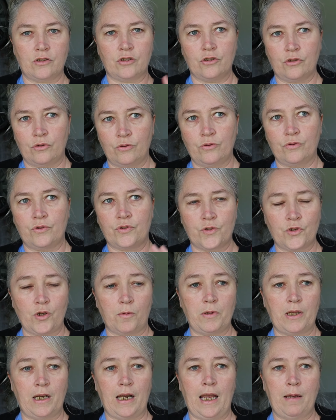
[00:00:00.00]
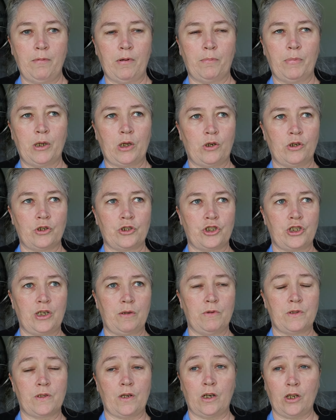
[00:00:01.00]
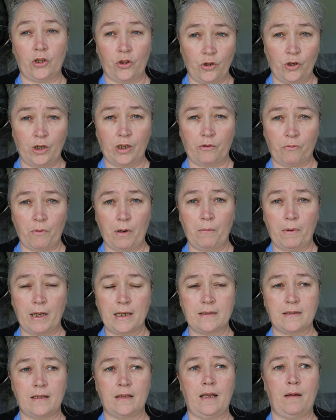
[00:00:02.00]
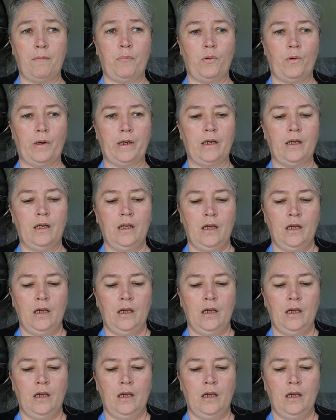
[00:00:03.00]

to stop the labour because she was only 33 weeks at that point.